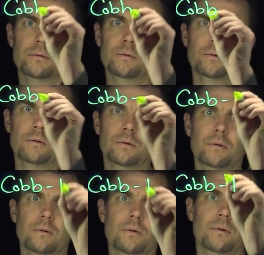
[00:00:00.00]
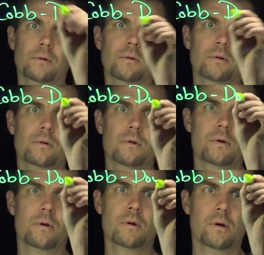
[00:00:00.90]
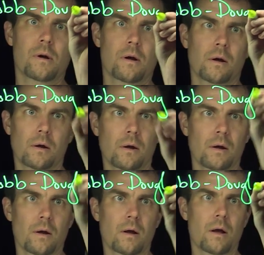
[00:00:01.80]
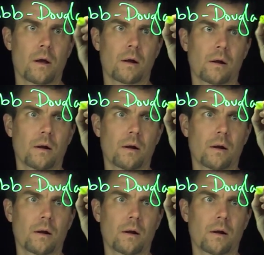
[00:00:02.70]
[no speech]